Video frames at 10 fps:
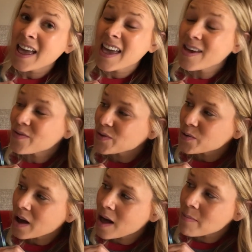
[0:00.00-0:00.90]
If you
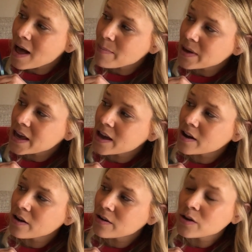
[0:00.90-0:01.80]
come up
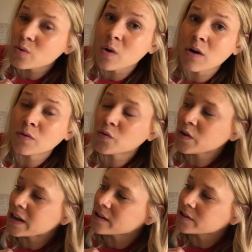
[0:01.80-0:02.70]
here, you won't
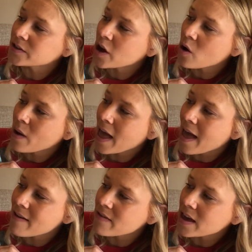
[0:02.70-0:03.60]
feel so
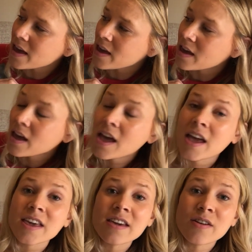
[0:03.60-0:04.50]
heavy.
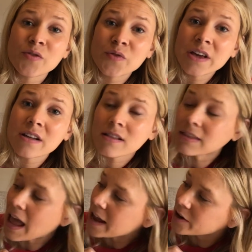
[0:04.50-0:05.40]
You'll feel
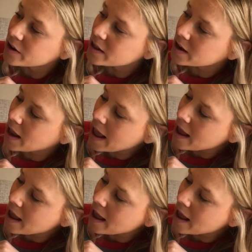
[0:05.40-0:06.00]
lighter than